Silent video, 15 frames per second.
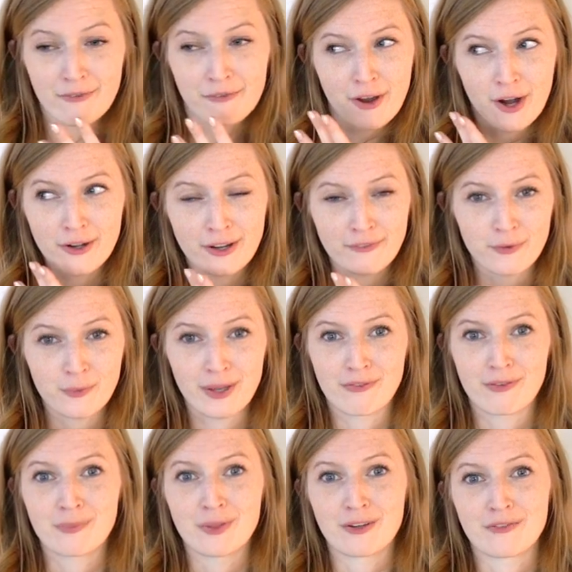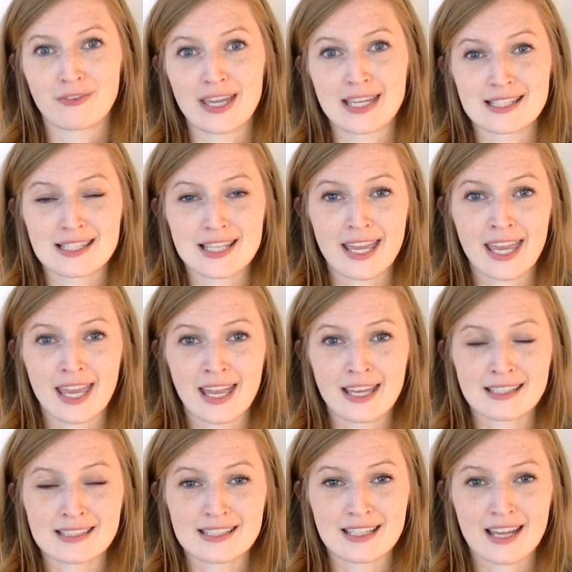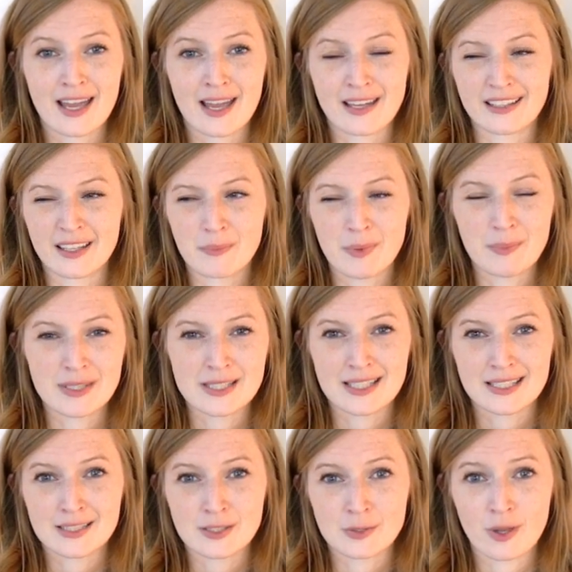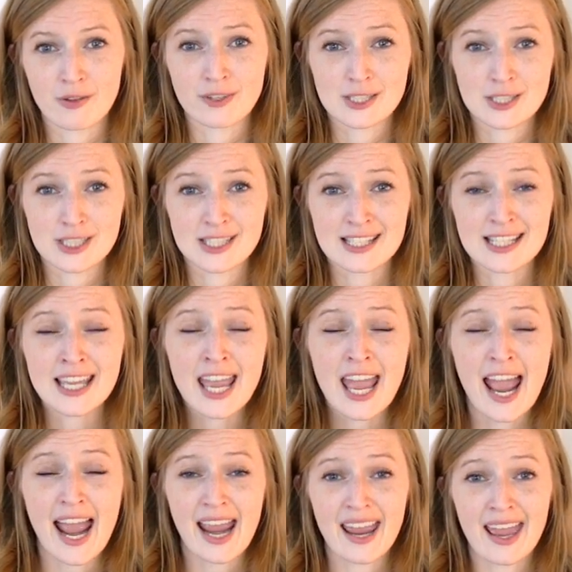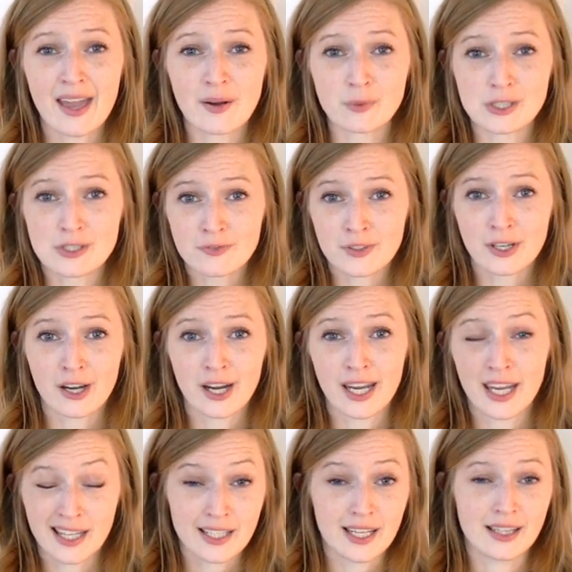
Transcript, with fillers: far enough away from their face and uh, like maybe six to 12 inches. And we just flick our hand